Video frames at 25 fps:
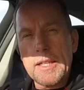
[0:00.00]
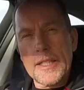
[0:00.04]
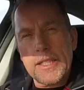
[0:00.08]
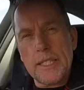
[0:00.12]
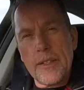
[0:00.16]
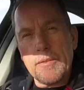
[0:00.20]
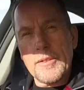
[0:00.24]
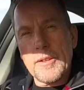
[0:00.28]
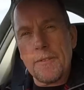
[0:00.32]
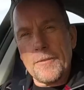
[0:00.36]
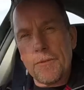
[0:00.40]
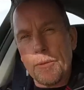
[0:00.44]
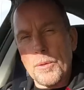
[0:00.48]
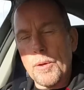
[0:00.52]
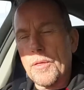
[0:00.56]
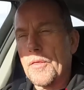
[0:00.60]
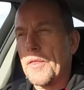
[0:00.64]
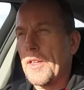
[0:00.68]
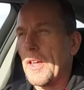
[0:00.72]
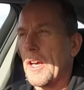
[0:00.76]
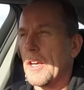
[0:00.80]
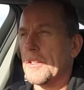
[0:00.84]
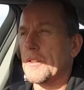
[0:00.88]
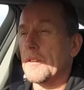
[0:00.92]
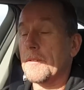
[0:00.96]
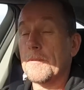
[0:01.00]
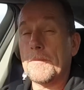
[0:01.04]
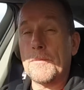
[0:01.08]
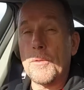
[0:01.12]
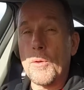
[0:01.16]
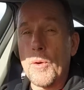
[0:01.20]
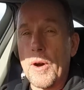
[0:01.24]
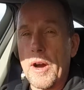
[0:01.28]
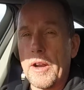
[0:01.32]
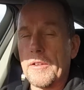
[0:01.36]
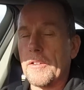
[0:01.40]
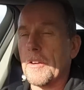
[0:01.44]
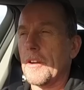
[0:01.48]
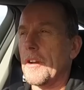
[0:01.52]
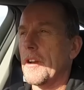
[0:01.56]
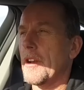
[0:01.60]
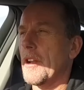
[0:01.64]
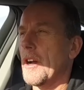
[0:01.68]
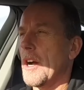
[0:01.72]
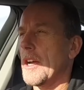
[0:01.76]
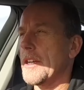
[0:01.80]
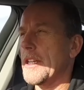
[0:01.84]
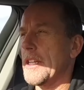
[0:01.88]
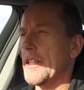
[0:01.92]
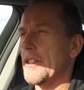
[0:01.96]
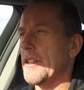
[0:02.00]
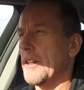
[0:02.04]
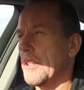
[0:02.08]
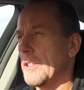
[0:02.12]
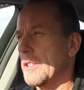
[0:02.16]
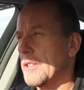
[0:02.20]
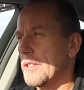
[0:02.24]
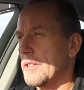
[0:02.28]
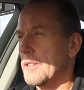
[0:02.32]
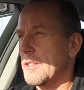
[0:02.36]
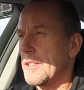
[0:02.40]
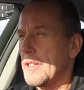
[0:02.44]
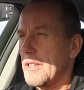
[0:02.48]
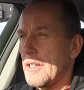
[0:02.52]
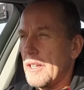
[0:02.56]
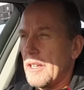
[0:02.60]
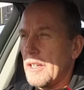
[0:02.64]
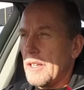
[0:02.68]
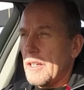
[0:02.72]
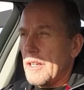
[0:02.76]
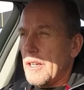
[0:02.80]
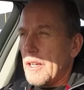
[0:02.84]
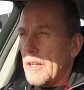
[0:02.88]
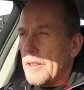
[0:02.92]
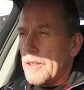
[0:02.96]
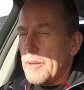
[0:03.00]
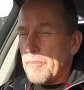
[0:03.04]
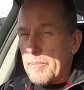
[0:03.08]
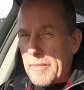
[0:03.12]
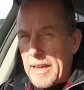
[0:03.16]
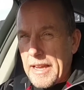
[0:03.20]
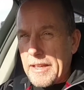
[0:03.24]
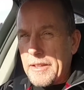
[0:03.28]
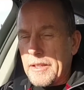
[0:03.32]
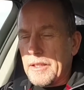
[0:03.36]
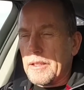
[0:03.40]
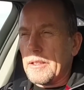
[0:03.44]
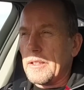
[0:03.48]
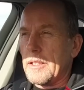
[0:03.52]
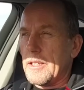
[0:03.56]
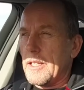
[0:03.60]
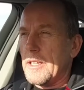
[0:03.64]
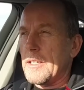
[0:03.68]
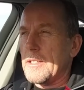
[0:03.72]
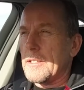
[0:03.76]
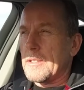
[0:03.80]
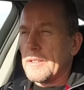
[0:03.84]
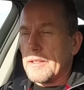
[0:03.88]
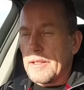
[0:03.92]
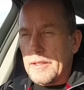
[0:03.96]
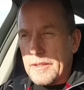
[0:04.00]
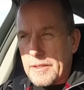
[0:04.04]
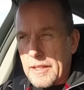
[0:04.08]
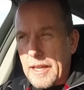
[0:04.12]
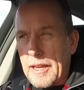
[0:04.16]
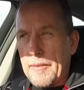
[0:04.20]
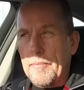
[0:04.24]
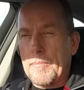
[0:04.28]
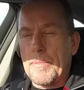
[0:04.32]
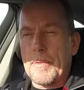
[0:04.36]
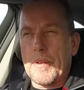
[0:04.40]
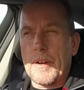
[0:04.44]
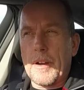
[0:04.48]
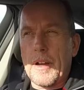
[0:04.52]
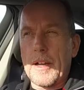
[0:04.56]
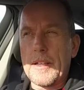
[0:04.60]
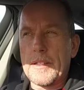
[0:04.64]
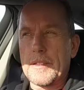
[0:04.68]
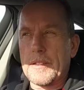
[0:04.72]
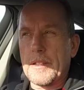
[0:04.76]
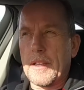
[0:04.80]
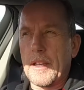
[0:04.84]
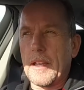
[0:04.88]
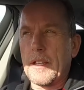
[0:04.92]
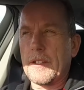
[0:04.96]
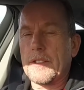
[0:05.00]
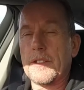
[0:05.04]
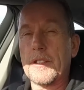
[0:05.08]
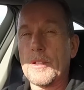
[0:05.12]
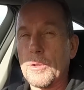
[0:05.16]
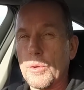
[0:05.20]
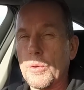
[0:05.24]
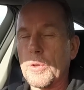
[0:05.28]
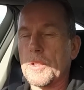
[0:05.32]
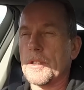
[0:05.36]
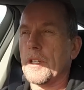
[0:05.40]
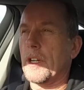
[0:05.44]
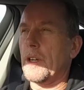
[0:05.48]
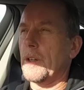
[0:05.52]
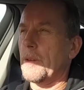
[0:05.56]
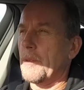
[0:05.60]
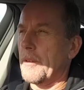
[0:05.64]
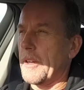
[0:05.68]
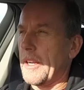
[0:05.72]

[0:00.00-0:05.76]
It's $74,490. The manual is the same price as the Auto